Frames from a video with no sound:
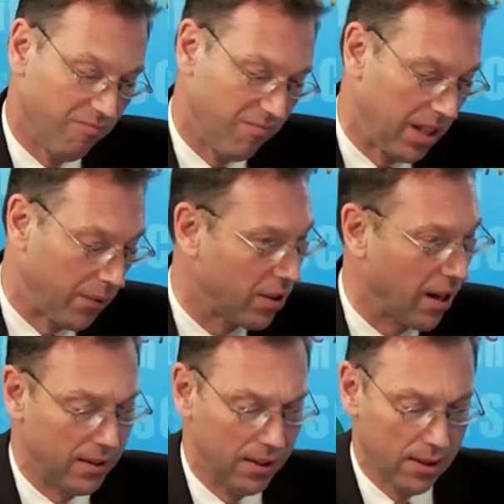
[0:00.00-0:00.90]
different
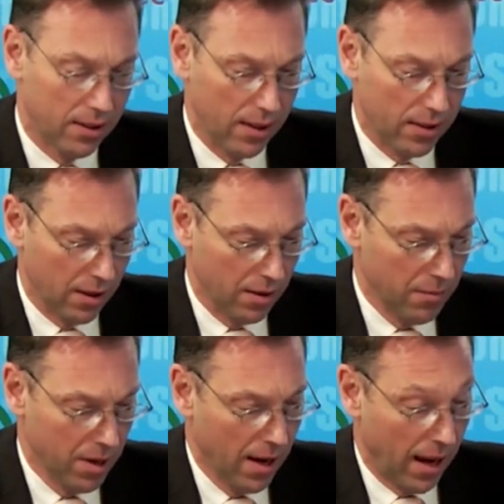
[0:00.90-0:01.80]
IT system,
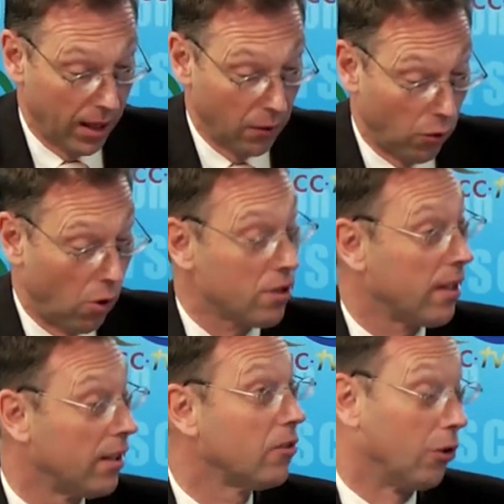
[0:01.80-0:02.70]
and of course
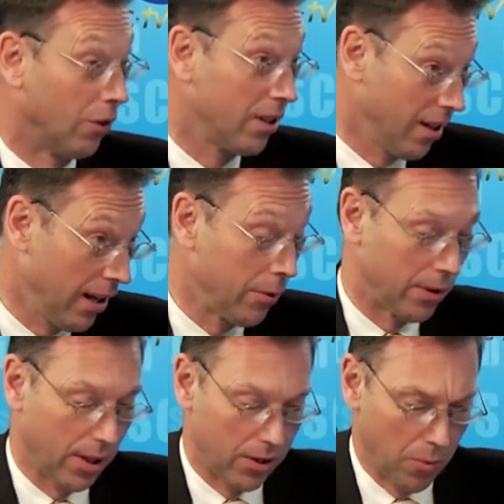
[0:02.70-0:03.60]
the Turkish language
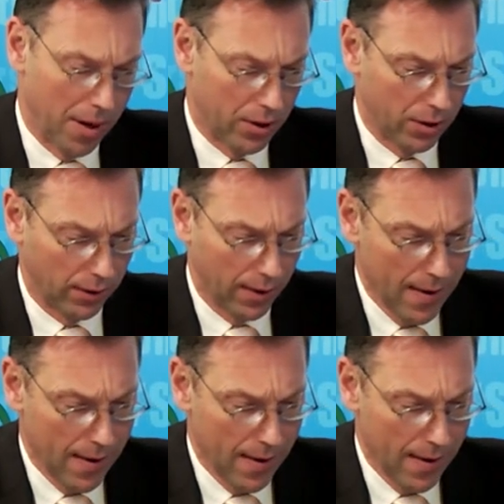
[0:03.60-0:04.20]
as you mentioned.